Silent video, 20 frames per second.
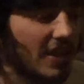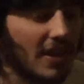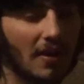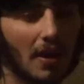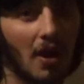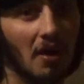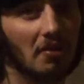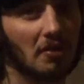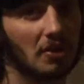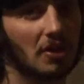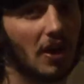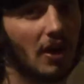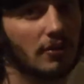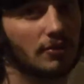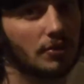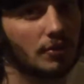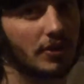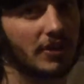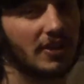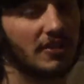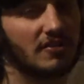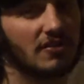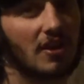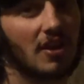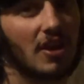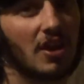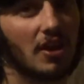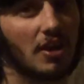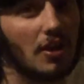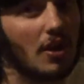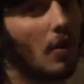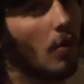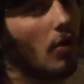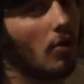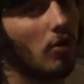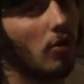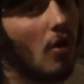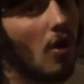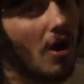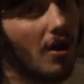in other countries, you know,
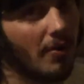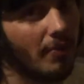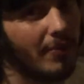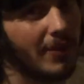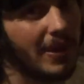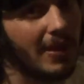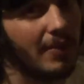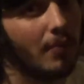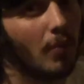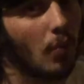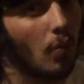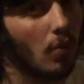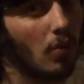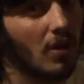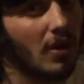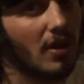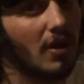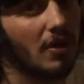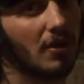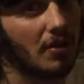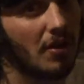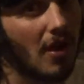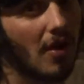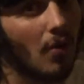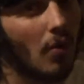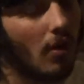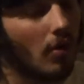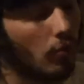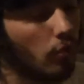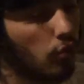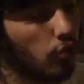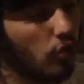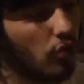a lot of people, you know, are